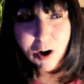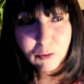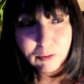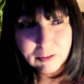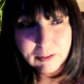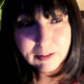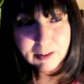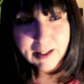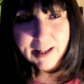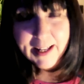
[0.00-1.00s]
role.
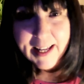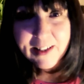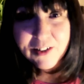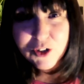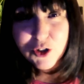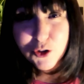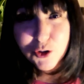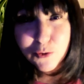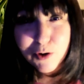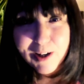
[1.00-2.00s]
It's a
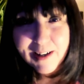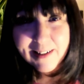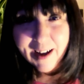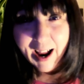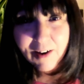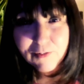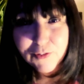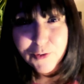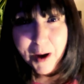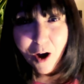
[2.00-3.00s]
joy to
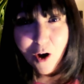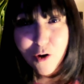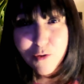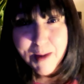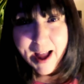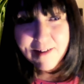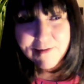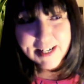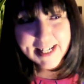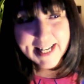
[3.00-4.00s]
have them home
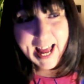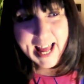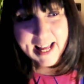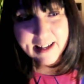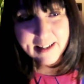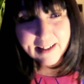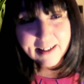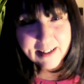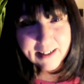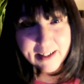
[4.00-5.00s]
every day,
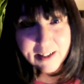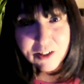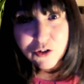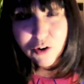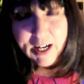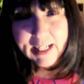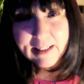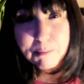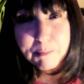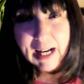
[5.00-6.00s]

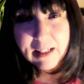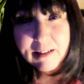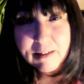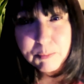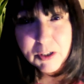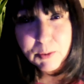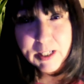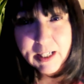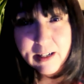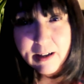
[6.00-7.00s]
striking the balance
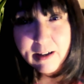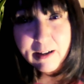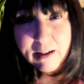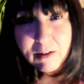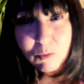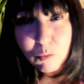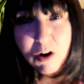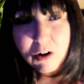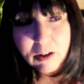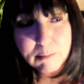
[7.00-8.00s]
between
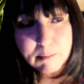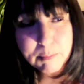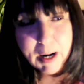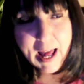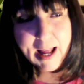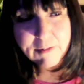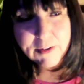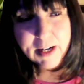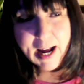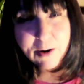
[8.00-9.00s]
work and play.
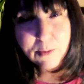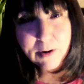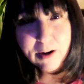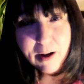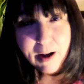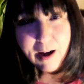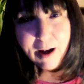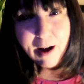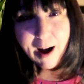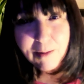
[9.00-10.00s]
For now,
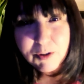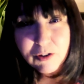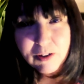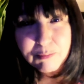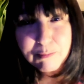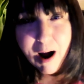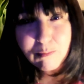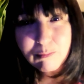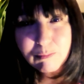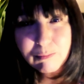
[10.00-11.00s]
I'm not just
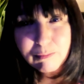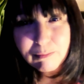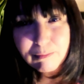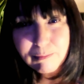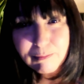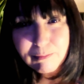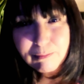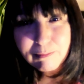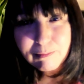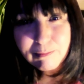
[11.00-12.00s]
mum,
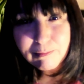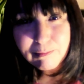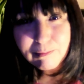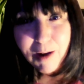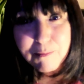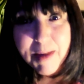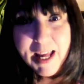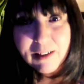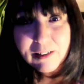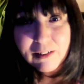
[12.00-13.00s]
I'm
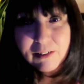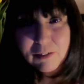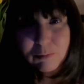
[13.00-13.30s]
miss.